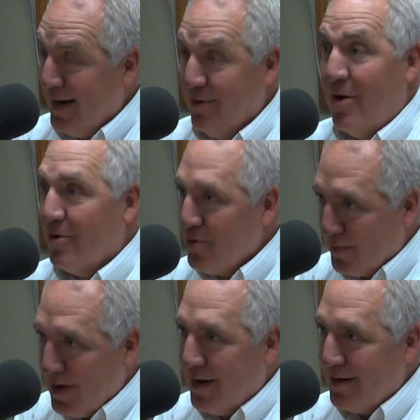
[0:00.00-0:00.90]
a
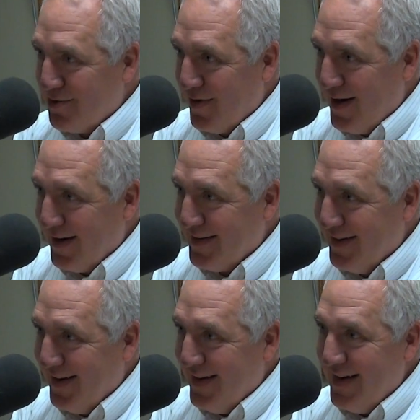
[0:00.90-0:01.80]
long-term contract
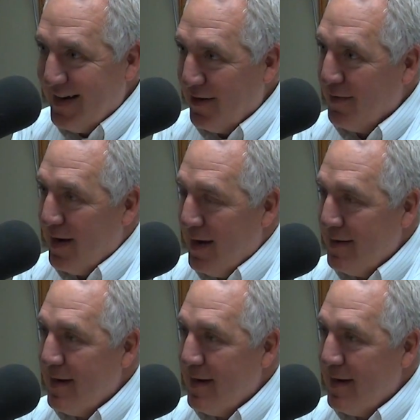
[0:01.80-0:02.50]
and